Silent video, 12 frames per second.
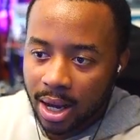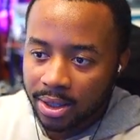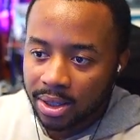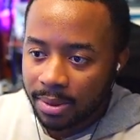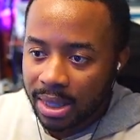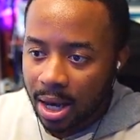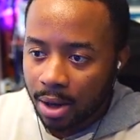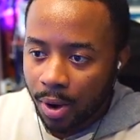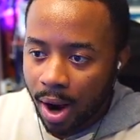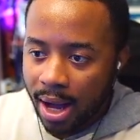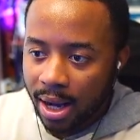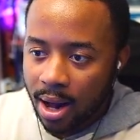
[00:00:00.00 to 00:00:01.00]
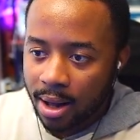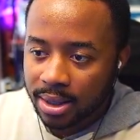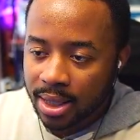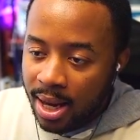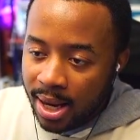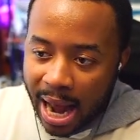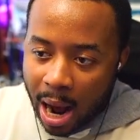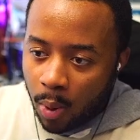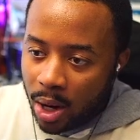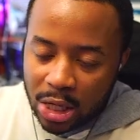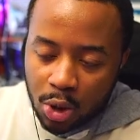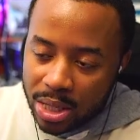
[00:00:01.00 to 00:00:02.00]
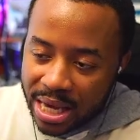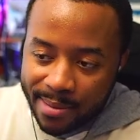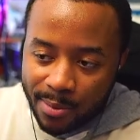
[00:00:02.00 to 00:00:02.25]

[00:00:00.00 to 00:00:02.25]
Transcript: some of the other Eikons. Now, what you get